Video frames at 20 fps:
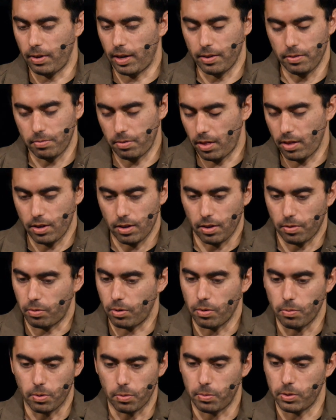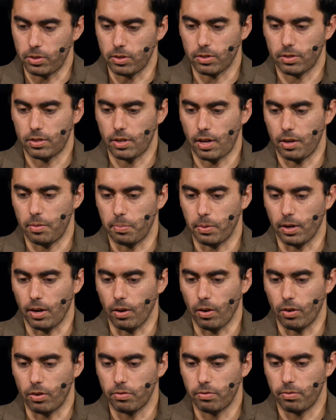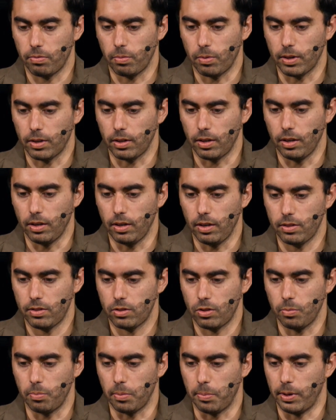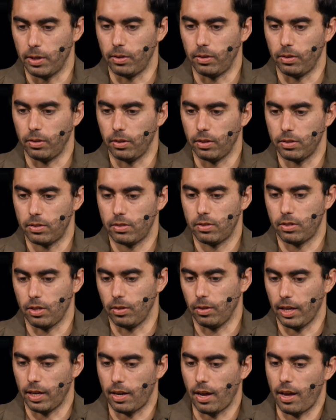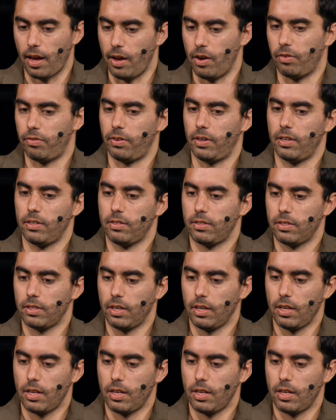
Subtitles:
I think I agree with what you just said, but a lot of what needs to be built is still like ahead of us,